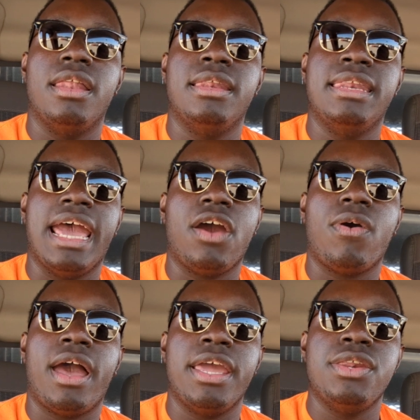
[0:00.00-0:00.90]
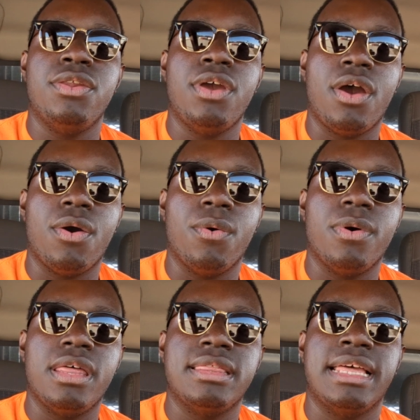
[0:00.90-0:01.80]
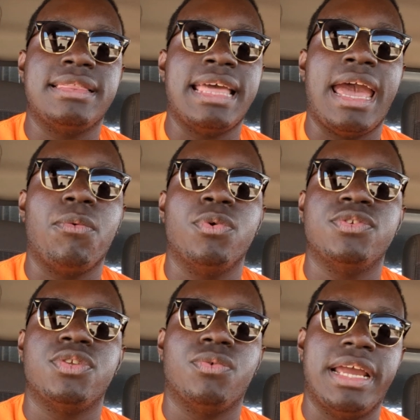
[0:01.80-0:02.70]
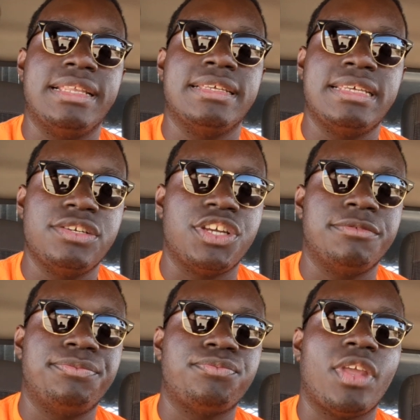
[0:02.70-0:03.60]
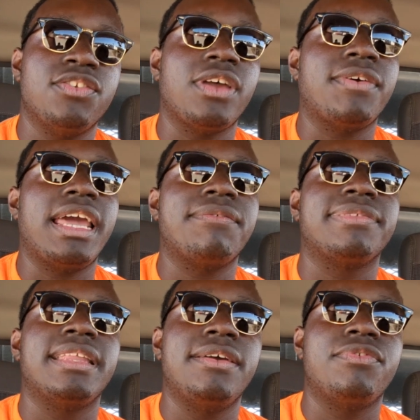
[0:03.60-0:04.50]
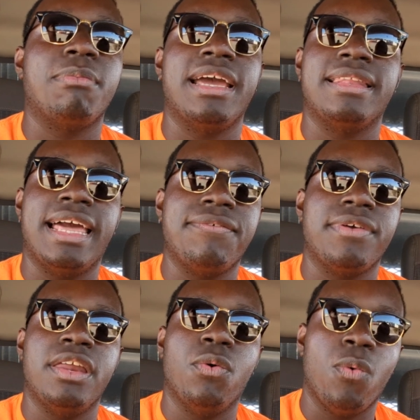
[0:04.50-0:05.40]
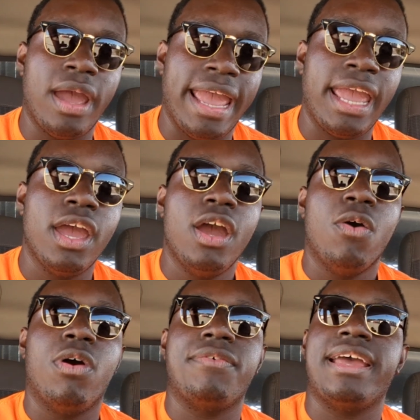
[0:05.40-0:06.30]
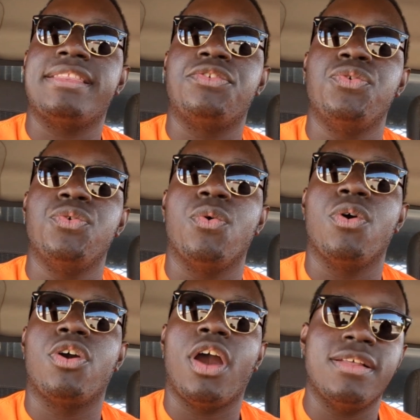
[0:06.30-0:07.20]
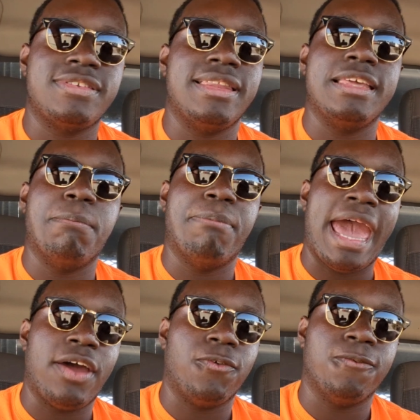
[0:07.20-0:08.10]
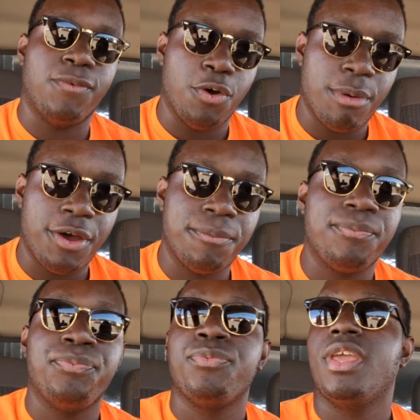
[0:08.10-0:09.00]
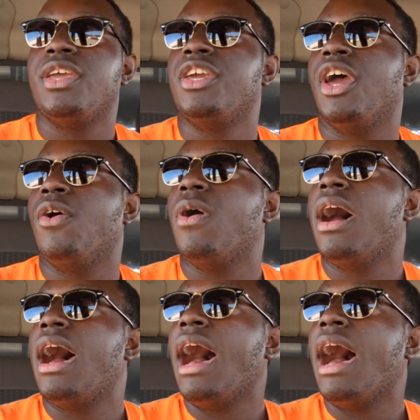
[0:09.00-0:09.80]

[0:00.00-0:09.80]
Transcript: now I know that that was the right decision. And so I've kind of lived my life in a way where I've had to constantly battle FOMO. You know,